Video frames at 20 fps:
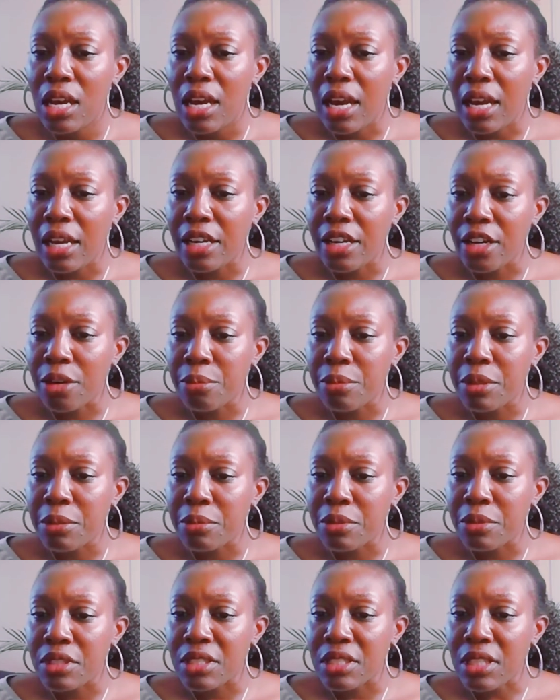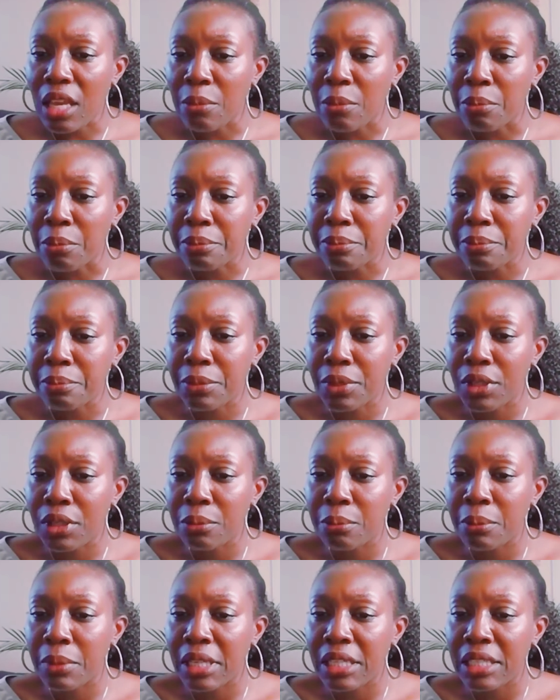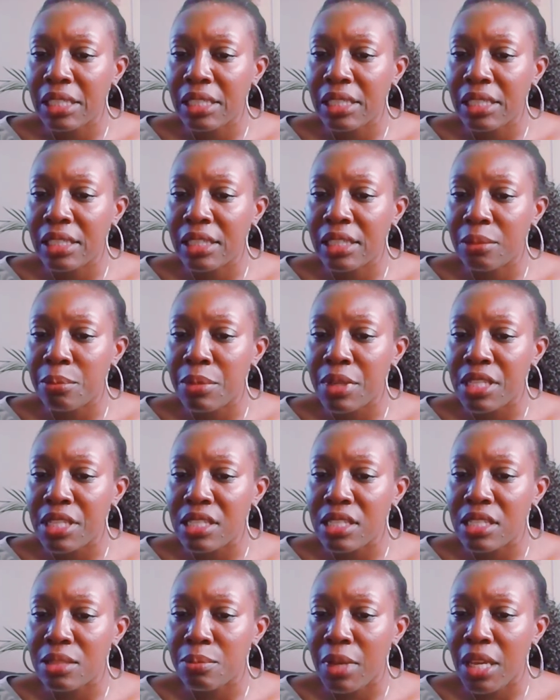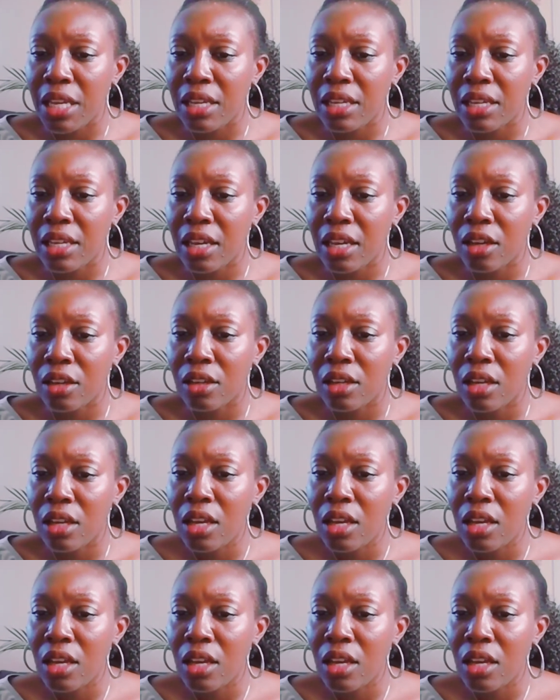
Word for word: I hear people to say put money in the business bank account.